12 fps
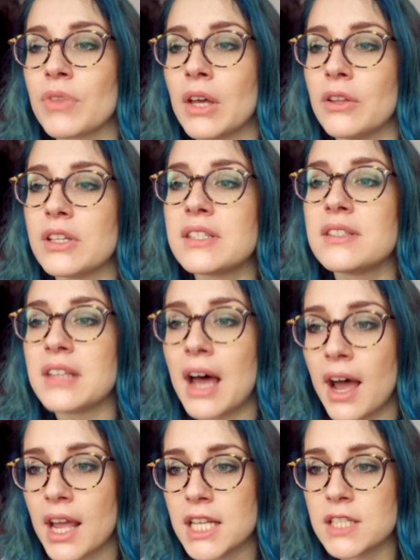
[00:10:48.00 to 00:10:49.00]
the
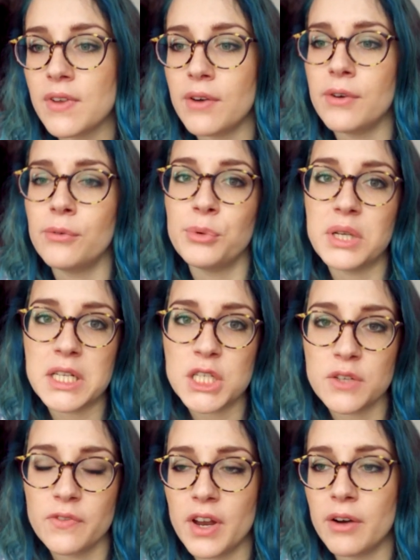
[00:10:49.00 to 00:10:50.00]
style is very
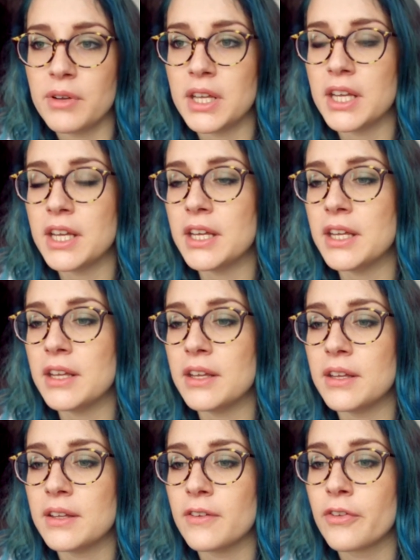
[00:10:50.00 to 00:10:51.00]
rich, very
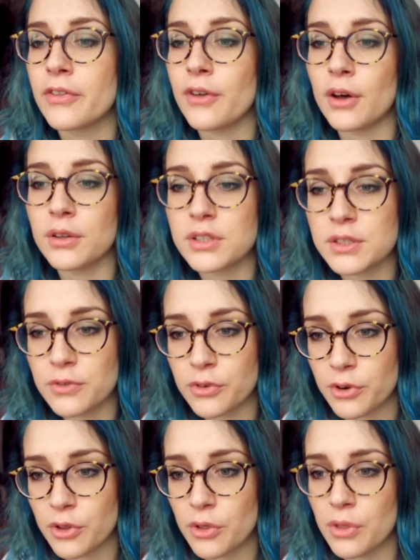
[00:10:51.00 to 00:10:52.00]
thought
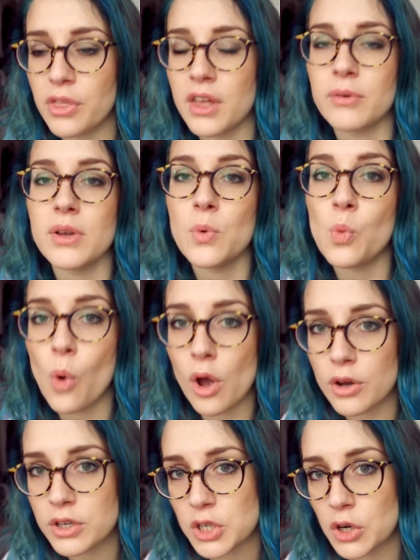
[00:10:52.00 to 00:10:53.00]
through, very
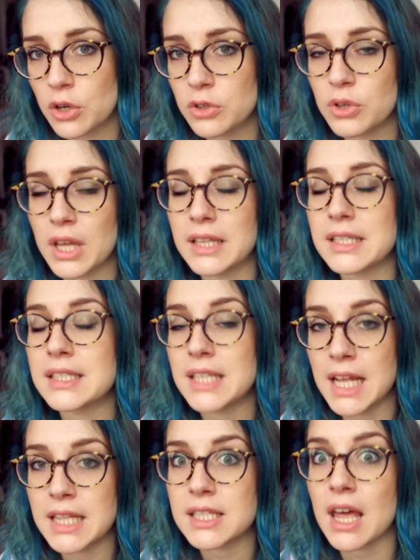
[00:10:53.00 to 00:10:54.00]
worked on. You can
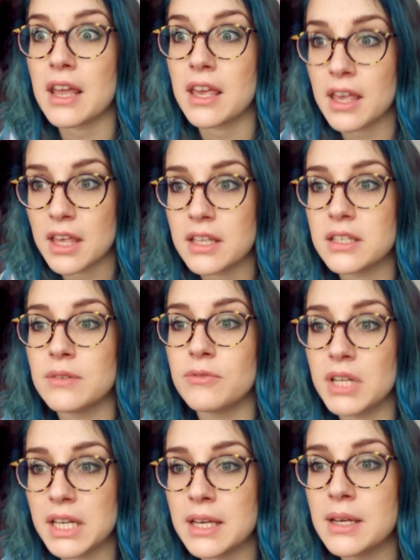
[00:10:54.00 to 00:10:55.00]
sense that he
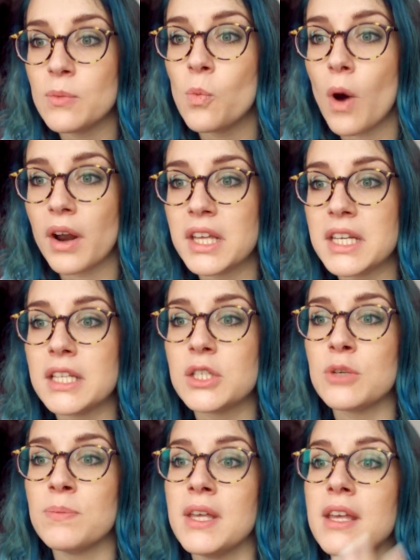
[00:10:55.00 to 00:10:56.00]
really wanted it
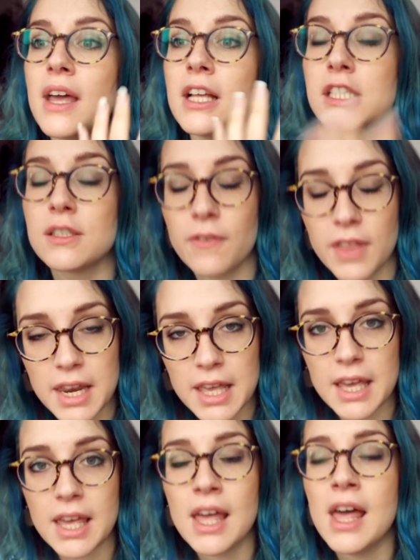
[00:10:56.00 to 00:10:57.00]
to be
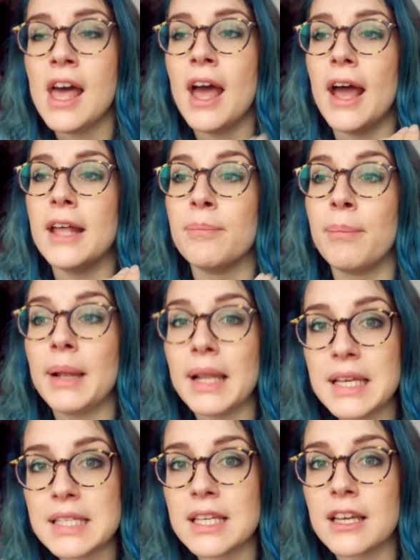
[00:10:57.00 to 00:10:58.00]
aesthetic and
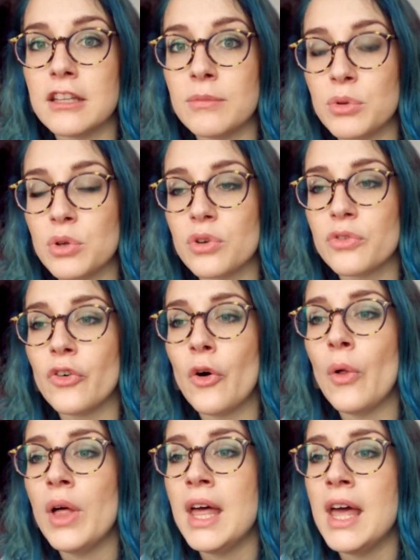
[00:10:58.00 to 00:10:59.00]
pleasing and
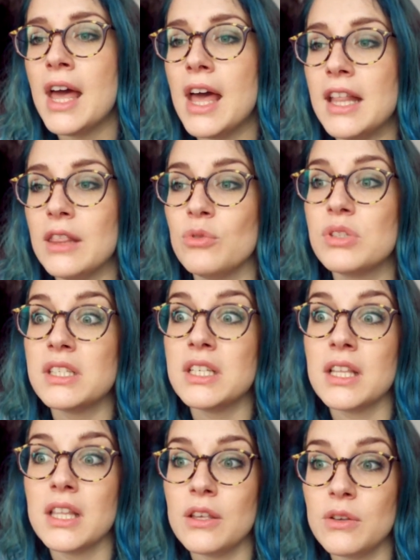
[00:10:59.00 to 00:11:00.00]
beautiful. And
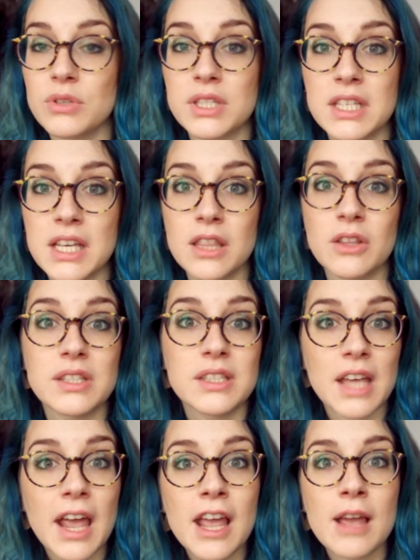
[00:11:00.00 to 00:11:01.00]
you see the
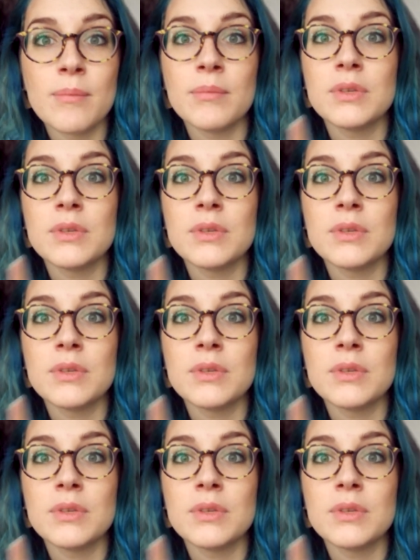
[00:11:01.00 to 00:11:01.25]
same